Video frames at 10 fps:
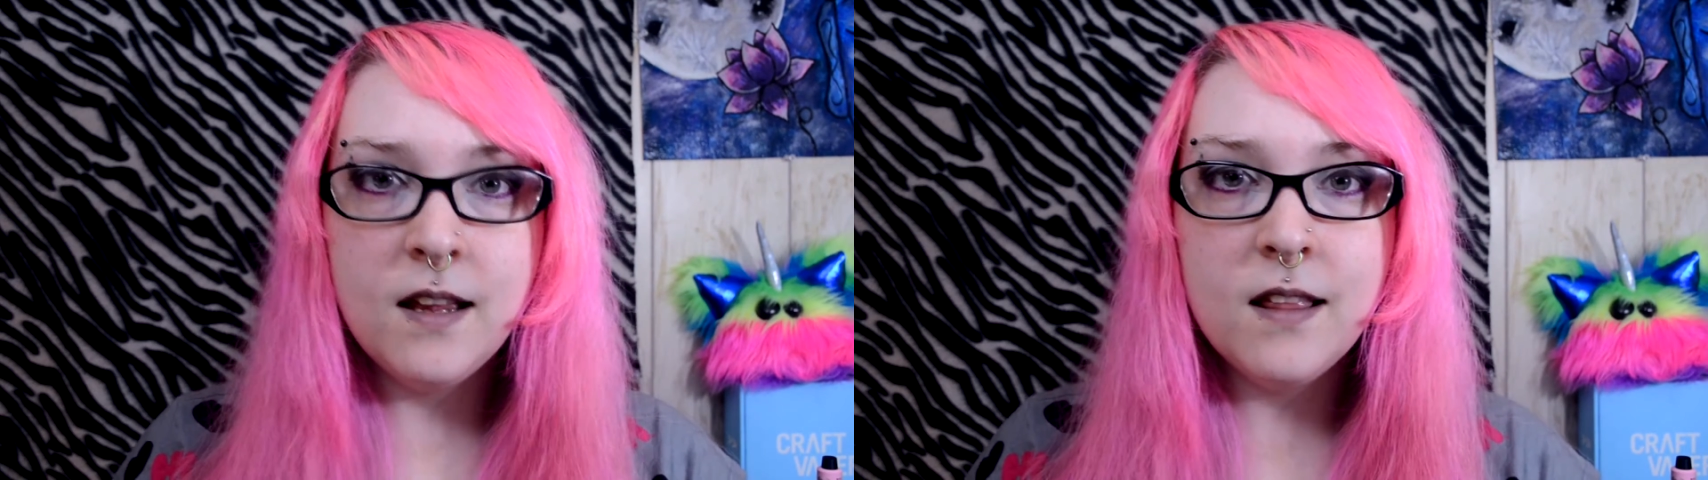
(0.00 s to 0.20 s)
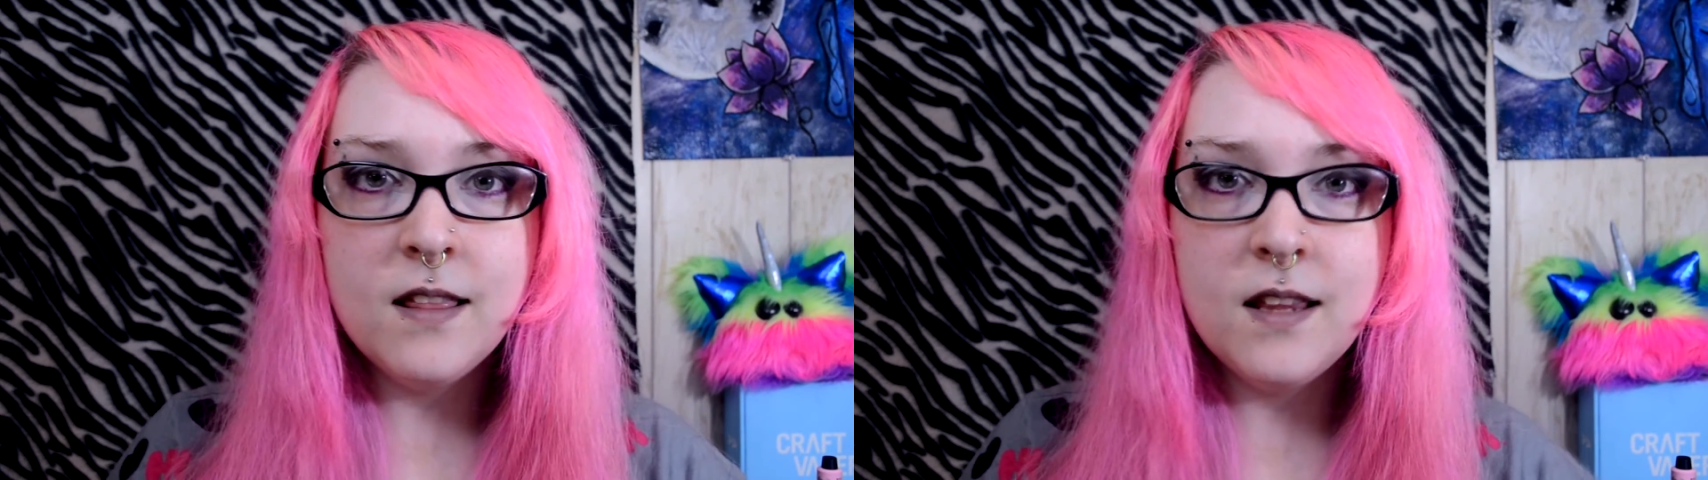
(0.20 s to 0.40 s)

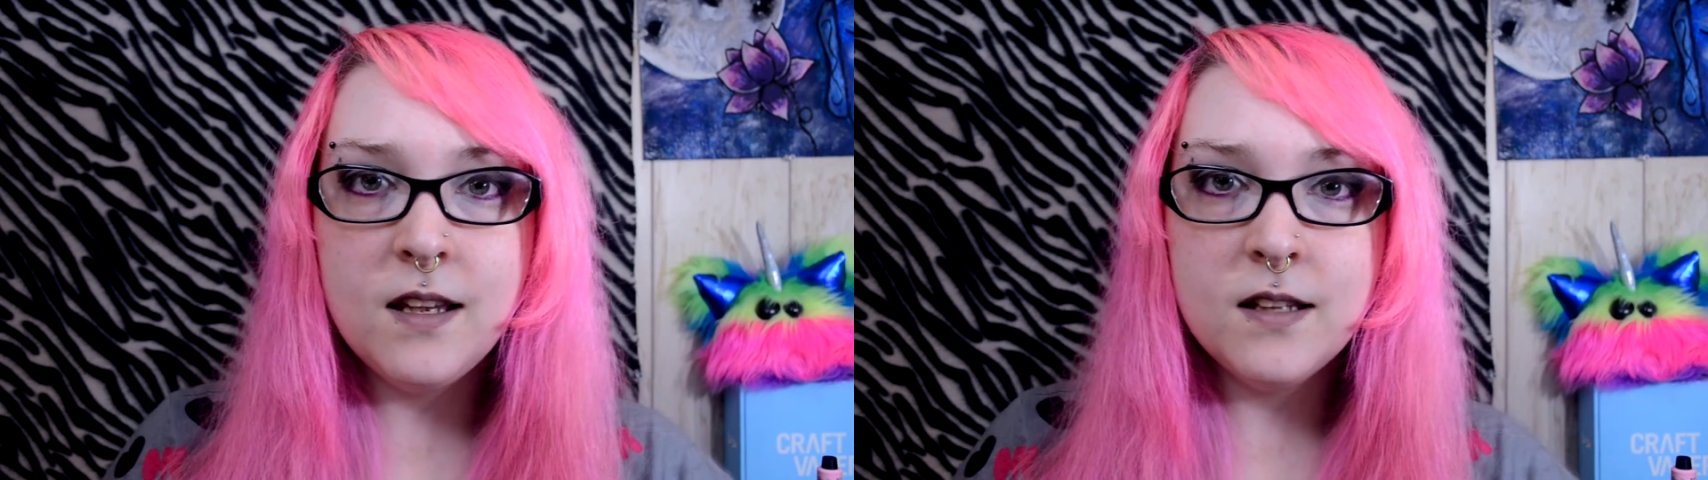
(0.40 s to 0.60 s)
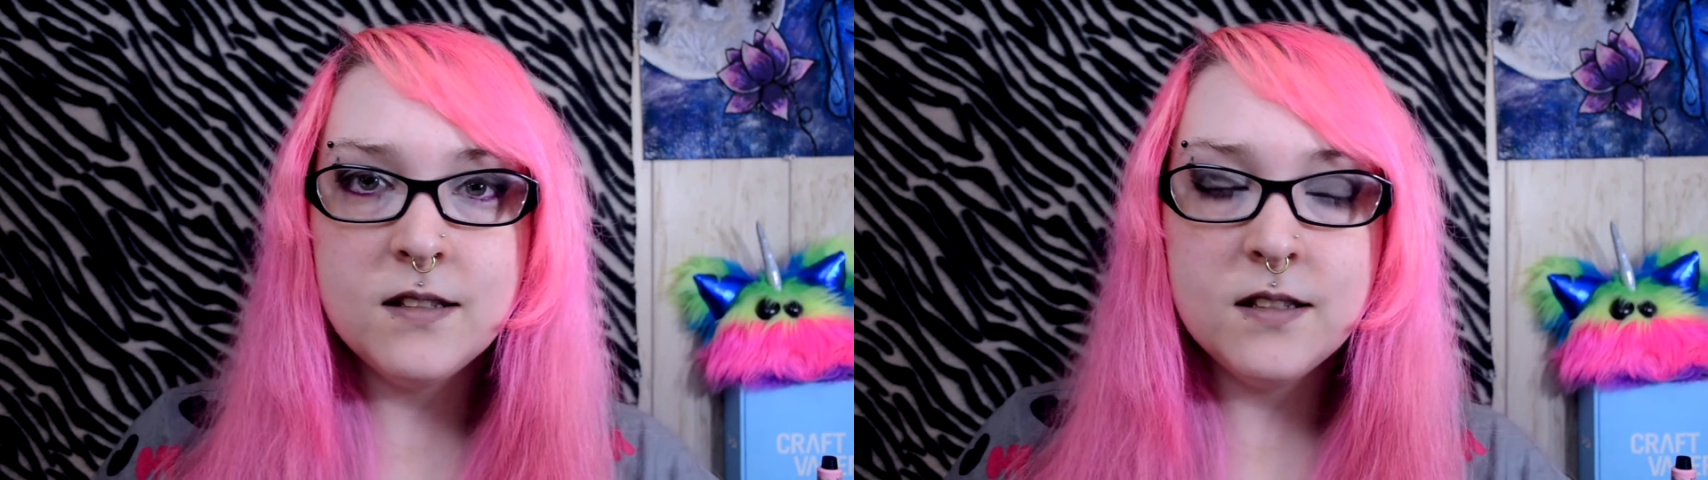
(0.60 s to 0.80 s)

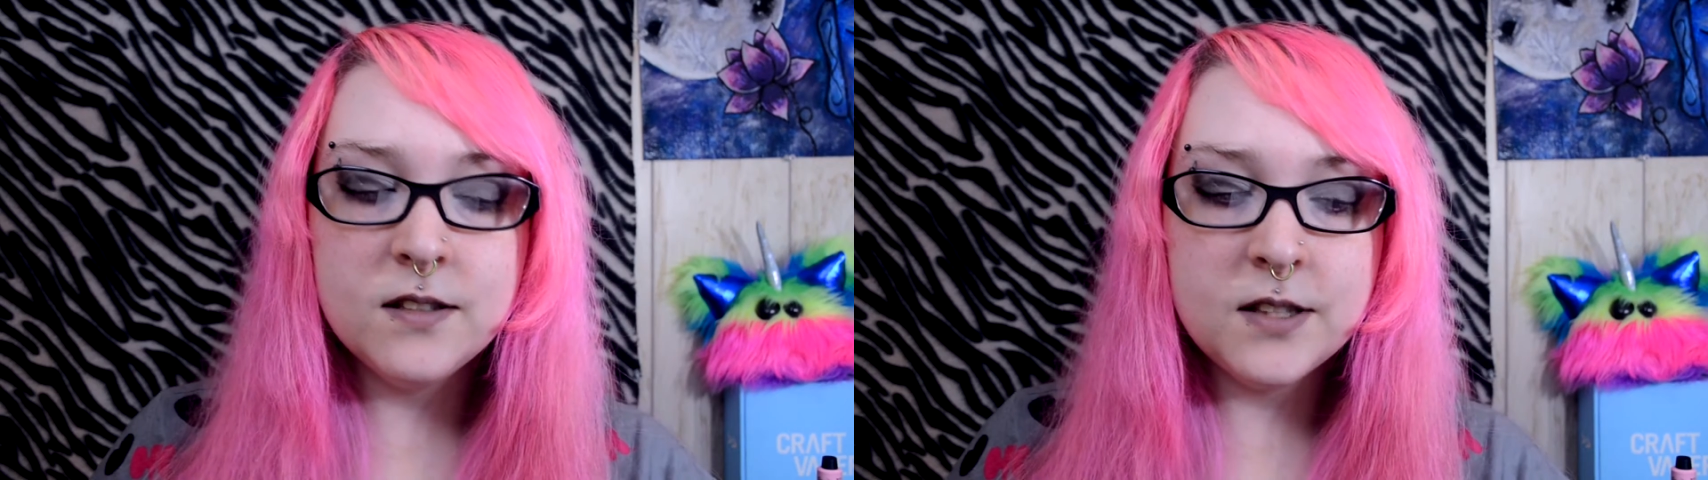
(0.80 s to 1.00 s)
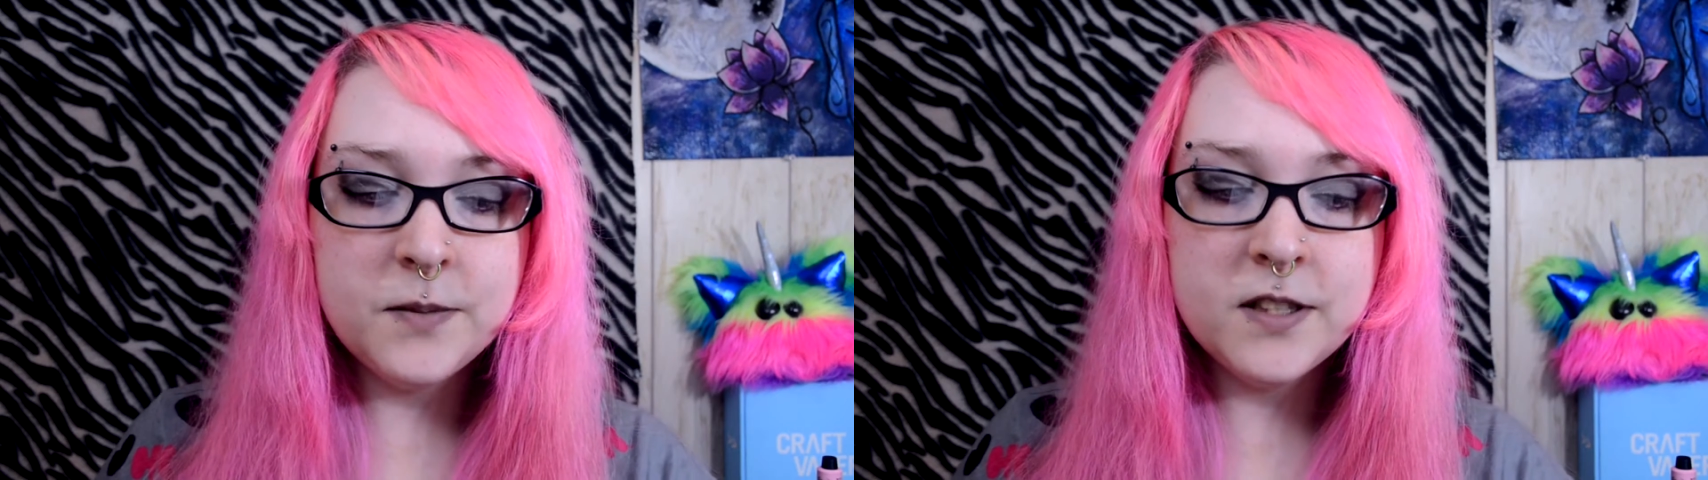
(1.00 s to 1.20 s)
The
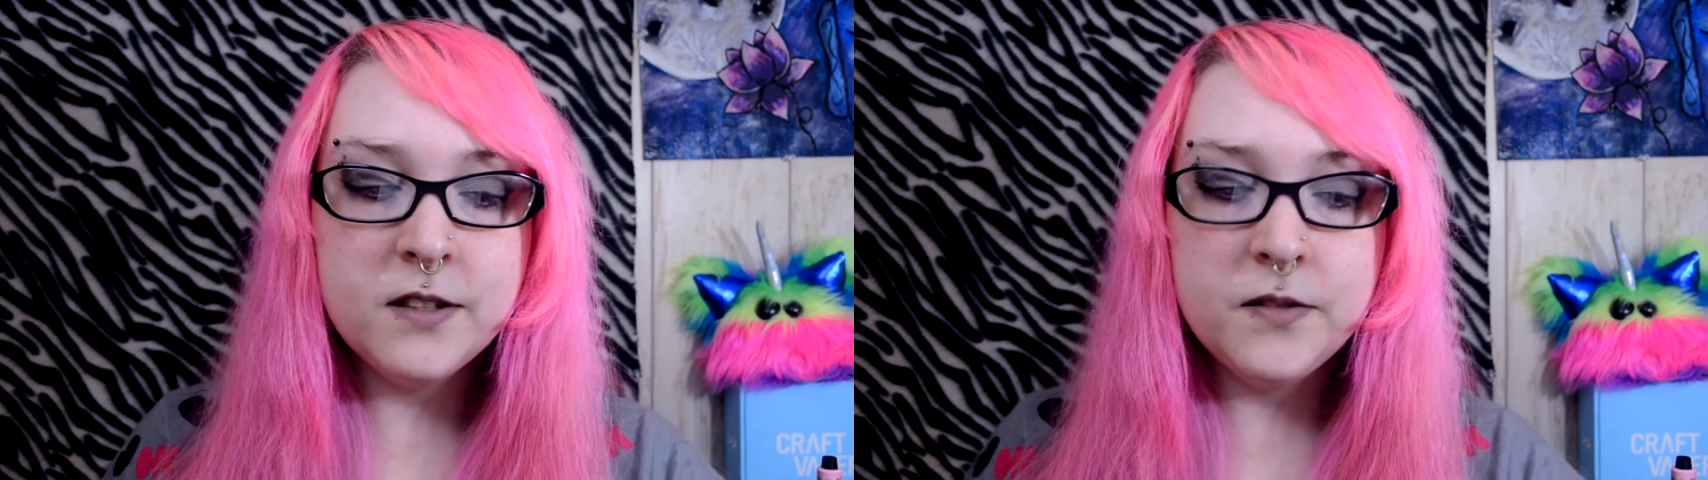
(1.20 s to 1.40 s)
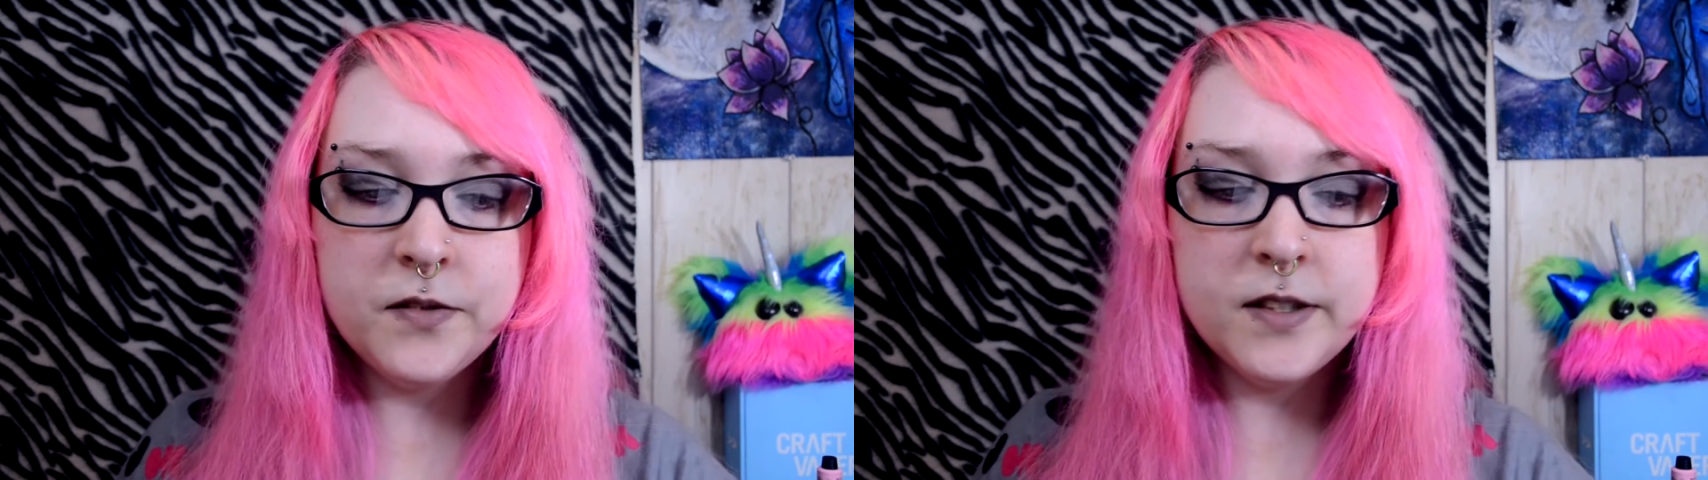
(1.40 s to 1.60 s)

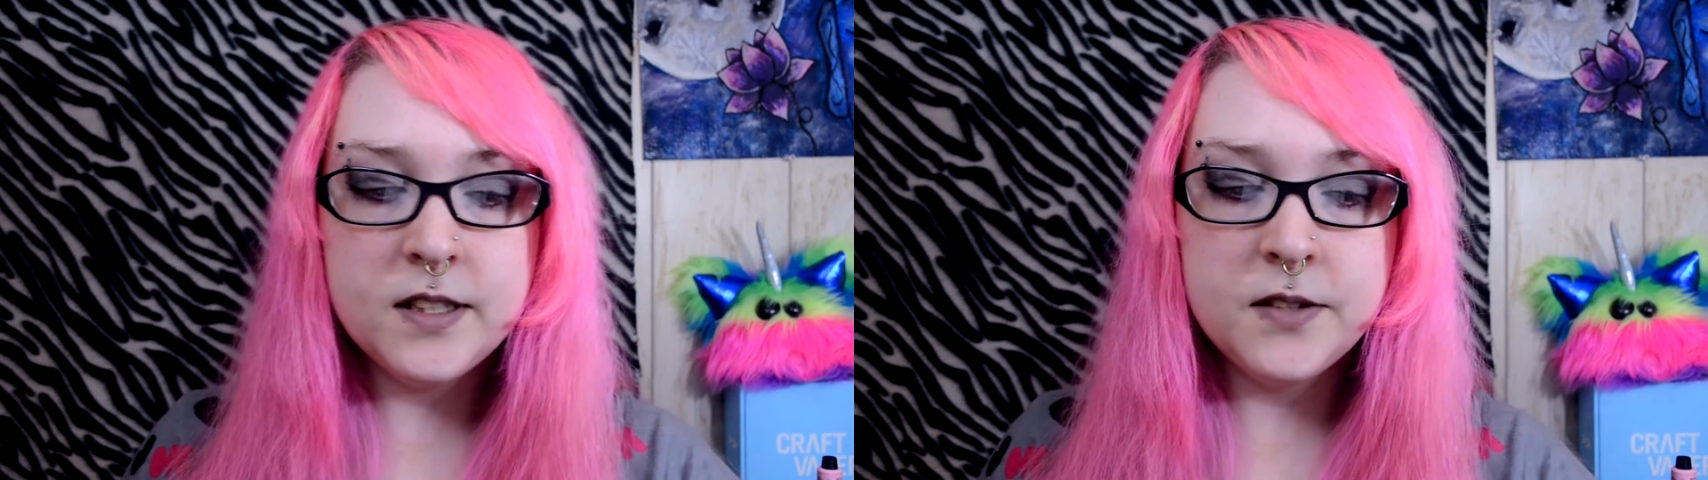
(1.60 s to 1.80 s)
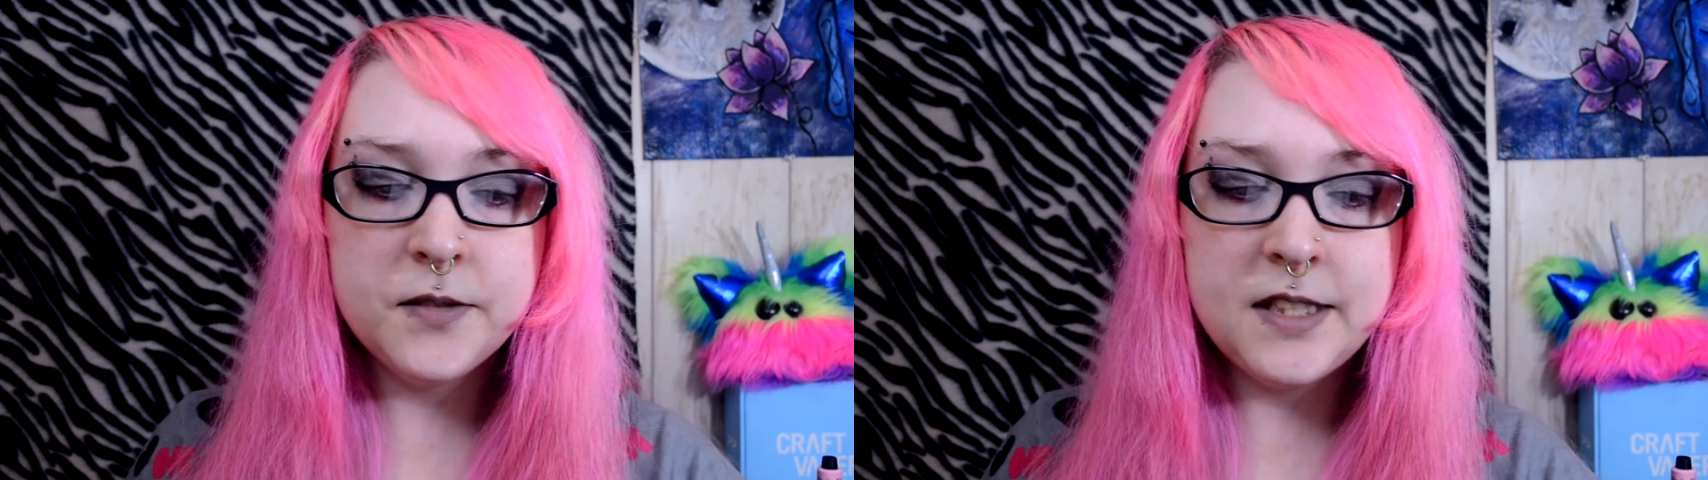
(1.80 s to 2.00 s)
description for
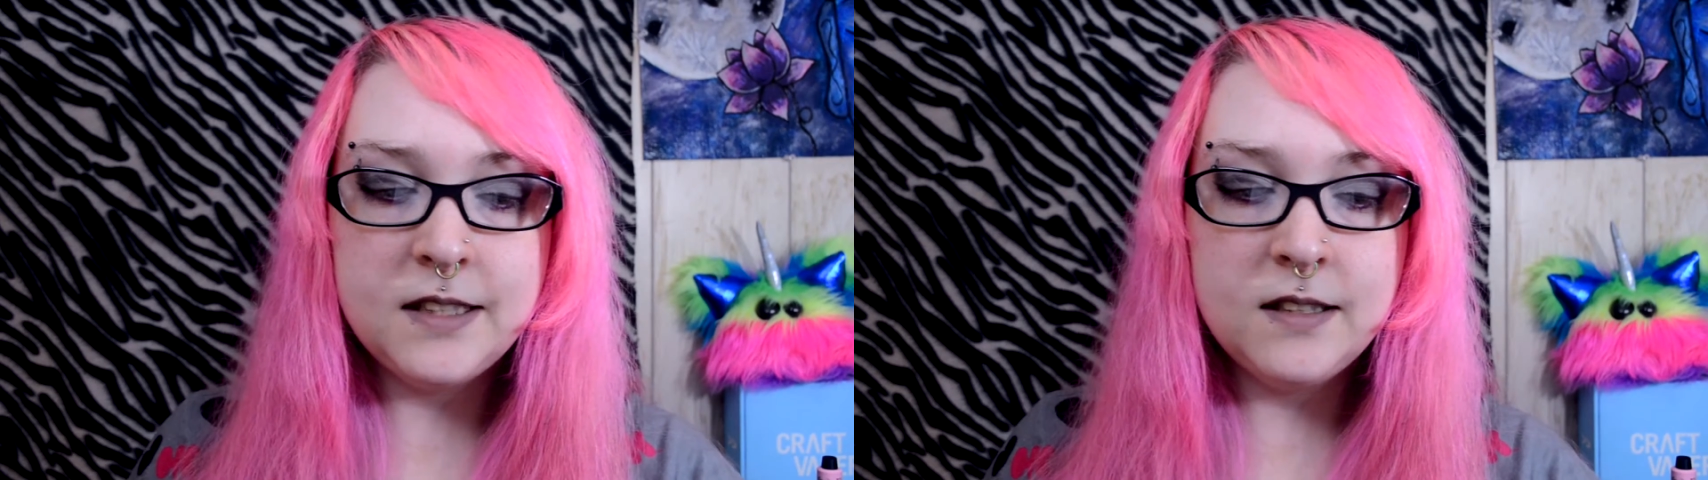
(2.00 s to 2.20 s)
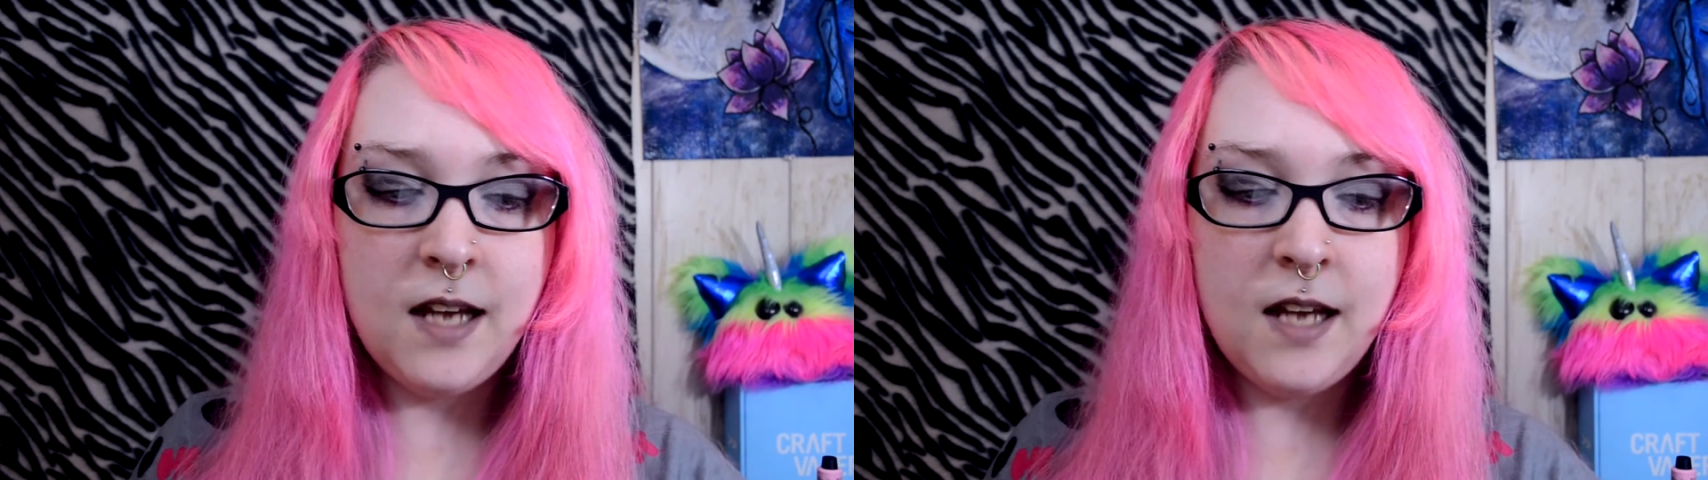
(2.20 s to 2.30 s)
this reads,